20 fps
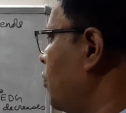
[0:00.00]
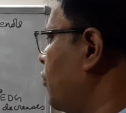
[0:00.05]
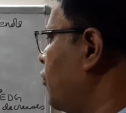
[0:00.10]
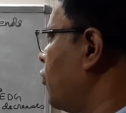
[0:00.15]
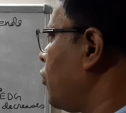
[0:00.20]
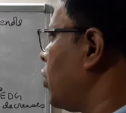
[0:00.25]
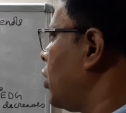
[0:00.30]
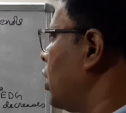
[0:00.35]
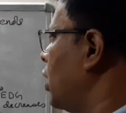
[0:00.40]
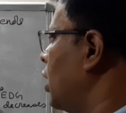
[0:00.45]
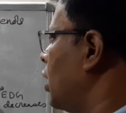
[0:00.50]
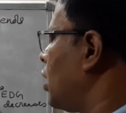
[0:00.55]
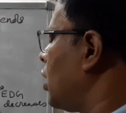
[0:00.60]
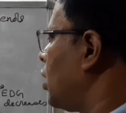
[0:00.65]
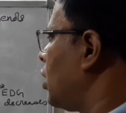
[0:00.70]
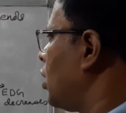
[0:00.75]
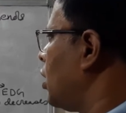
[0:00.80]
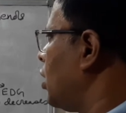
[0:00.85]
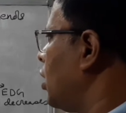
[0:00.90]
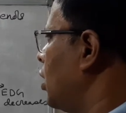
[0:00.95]
For
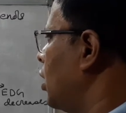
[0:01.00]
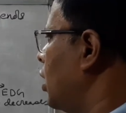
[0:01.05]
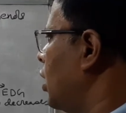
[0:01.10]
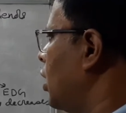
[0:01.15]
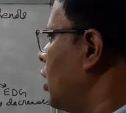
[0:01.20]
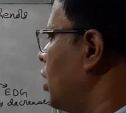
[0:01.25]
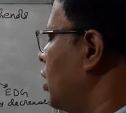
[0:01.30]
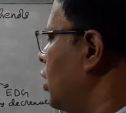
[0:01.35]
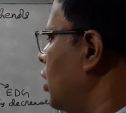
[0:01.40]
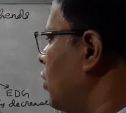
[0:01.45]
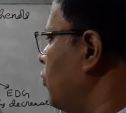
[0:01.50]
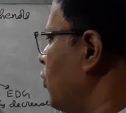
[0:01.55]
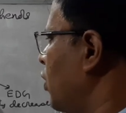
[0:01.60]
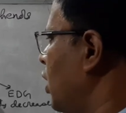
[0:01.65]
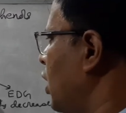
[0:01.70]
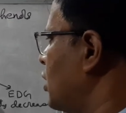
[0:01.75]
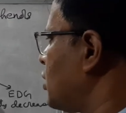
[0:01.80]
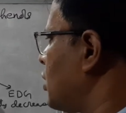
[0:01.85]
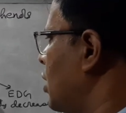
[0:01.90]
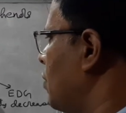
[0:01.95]
one
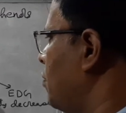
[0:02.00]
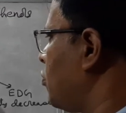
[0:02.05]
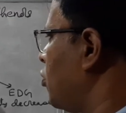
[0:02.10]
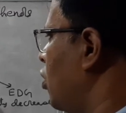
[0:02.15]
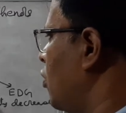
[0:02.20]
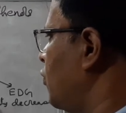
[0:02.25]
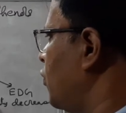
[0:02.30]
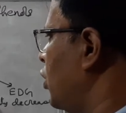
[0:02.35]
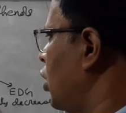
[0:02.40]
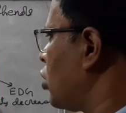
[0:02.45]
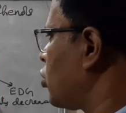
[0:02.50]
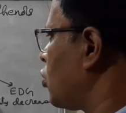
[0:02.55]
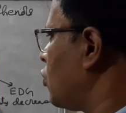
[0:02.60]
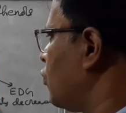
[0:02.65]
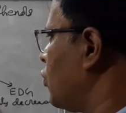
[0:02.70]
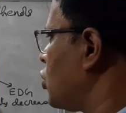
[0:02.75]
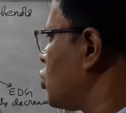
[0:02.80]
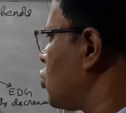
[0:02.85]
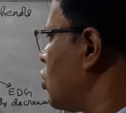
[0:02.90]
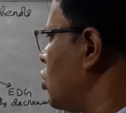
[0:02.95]
example of electron
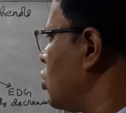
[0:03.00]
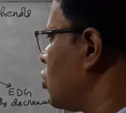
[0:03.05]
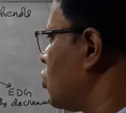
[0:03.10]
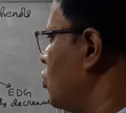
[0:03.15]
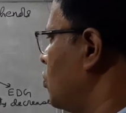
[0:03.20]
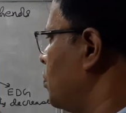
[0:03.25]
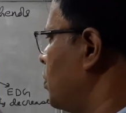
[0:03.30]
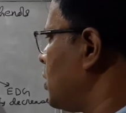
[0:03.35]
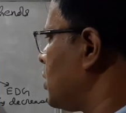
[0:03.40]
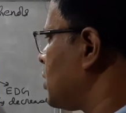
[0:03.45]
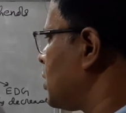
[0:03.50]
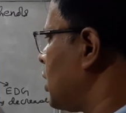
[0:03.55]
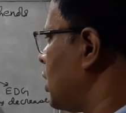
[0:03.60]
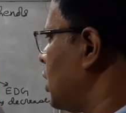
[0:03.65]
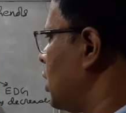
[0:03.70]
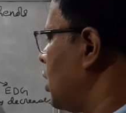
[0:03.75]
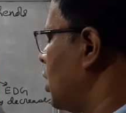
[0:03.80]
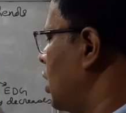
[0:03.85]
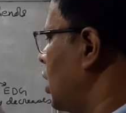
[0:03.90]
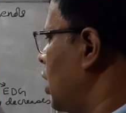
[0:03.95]
withdrawing group is say
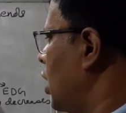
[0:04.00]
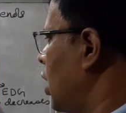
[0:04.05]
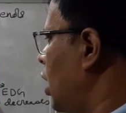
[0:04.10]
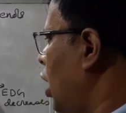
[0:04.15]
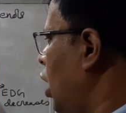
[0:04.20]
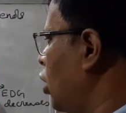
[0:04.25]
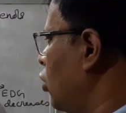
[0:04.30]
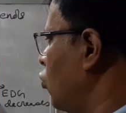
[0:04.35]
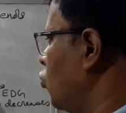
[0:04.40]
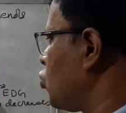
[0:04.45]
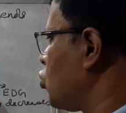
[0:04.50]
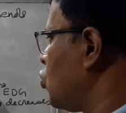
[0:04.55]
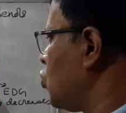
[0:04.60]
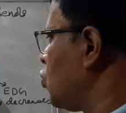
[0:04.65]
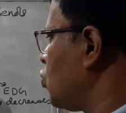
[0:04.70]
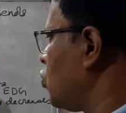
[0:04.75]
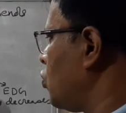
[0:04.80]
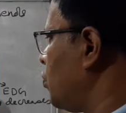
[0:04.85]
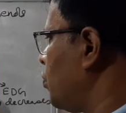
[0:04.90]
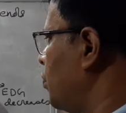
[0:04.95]
NO2
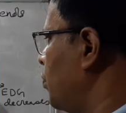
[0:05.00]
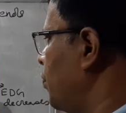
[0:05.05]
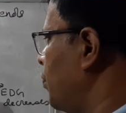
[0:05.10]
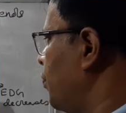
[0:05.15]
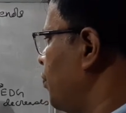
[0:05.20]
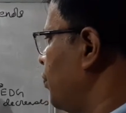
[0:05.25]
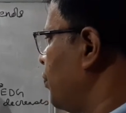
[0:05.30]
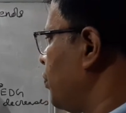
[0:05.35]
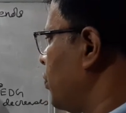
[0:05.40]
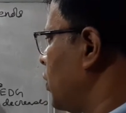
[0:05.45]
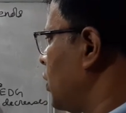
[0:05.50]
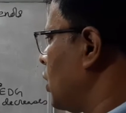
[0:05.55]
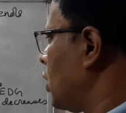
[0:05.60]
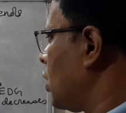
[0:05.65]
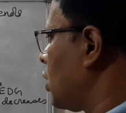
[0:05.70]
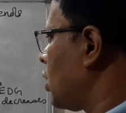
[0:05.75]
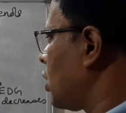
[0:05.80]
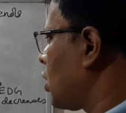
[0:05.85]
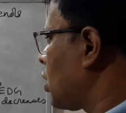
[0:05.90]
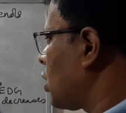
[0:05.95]
group.
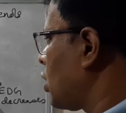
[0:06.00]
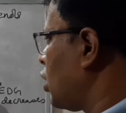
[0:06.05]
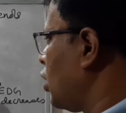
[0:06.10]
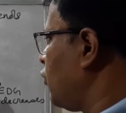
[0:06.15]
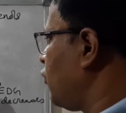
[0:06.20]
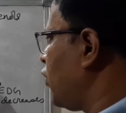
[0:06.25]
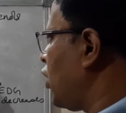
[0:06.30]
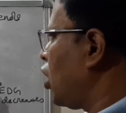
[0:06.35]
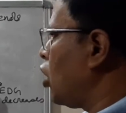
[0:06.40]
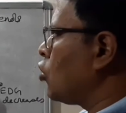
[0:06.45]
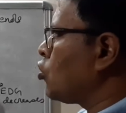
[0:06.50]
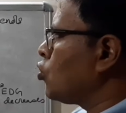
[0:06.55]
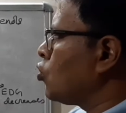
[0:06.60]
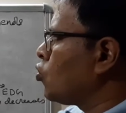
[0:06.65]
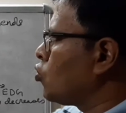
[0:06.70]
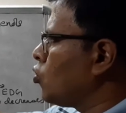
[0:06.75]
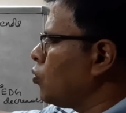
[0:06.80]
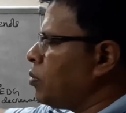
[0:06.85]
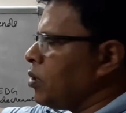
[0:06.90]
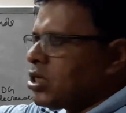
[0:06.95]
If NO2
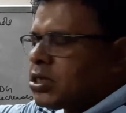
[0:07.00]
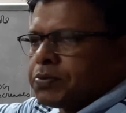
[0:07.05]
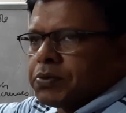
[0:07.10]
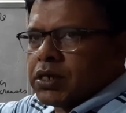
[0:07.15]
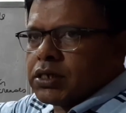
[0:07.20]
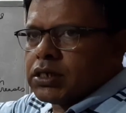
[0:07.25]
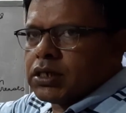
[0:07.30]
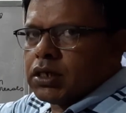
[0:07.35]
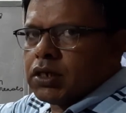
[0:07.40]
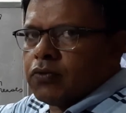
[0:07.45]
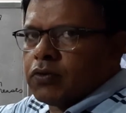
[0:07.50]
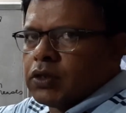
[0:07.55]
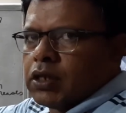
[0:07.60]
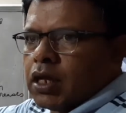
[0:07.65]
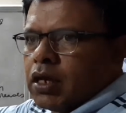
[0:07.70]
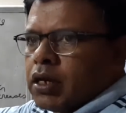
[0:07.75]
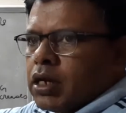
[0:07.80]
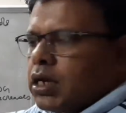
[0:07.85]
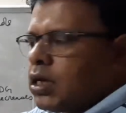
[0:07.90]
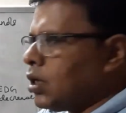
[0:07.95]
group is present with the
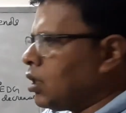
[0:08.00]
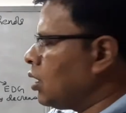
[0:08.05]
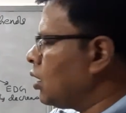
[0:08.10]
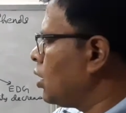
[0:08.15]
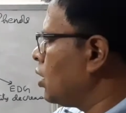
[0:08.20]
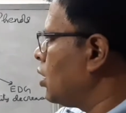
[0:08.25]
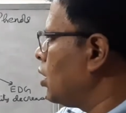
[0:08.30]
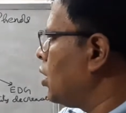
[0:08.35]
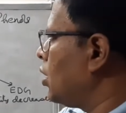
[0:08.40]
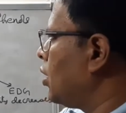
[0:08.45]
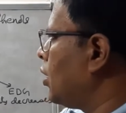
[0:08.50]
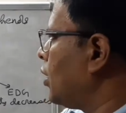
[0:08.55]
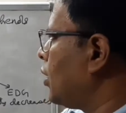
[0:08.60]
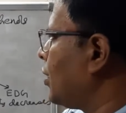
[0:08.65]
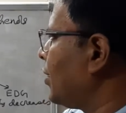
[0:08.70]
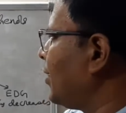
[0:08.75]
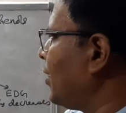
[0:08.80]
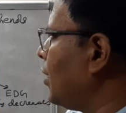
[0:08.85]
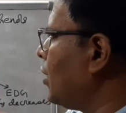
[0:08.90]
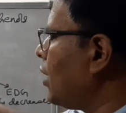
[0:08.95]
ring,
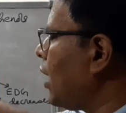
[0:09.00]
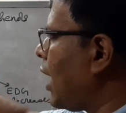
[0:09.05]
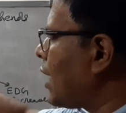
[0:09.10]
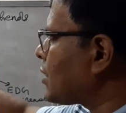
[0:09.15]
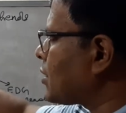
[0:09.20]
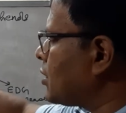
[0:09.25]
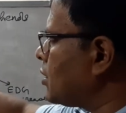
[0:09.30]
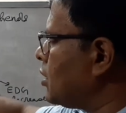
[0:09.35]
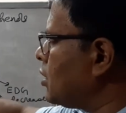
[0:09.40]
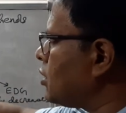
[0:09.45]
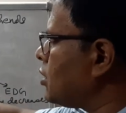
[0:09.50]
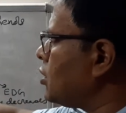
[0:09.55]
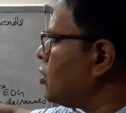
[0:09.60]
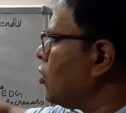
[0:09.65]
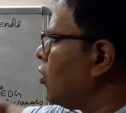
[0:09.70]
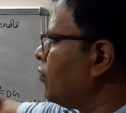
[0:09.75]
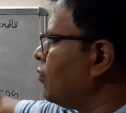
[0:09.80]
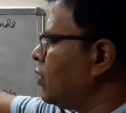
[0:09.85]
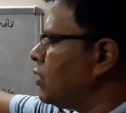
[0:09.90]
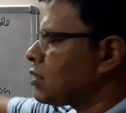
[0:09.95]
then acidity
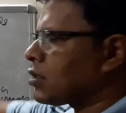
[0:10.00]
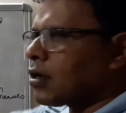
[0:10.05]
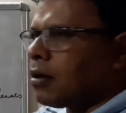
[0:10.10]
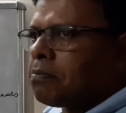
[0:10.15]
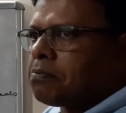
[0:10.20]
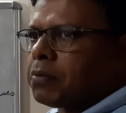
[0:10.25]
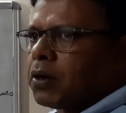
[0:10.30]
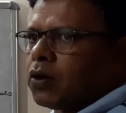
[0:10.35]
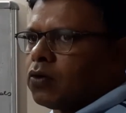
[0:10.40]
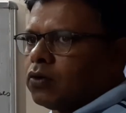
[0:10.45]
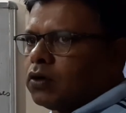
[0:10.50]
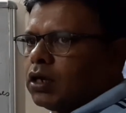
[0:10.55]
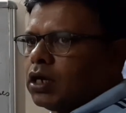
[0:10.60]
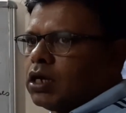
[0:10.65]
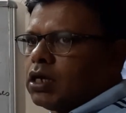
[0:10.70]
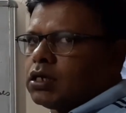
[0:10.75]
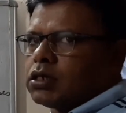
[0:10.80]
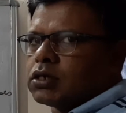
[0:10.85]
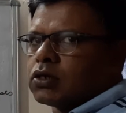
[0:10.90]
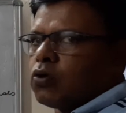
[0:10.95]
of this compound
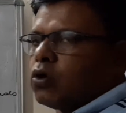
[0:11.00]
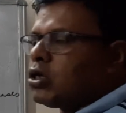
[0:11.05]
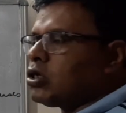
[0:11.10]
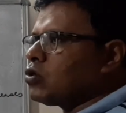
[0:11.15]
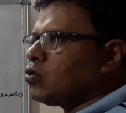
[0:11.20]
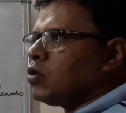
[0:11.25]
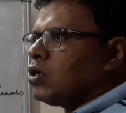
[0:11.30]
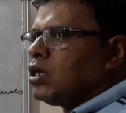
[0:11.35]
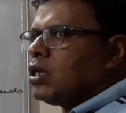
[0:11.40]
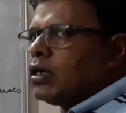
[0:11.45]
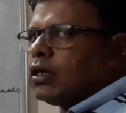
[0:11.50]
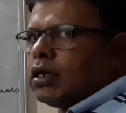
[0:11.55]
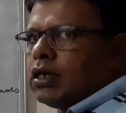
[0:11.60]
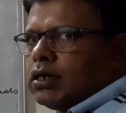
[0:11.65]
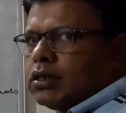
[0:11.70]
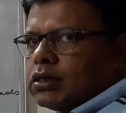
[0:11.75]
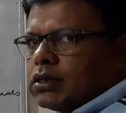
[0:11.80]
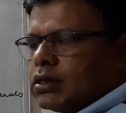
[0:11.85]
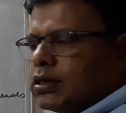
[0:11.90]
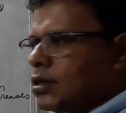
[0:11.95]
is going to
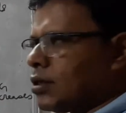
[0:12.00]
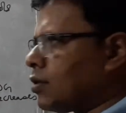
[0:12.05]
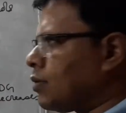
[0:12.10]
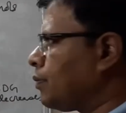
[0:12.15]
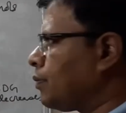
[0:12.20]
increase.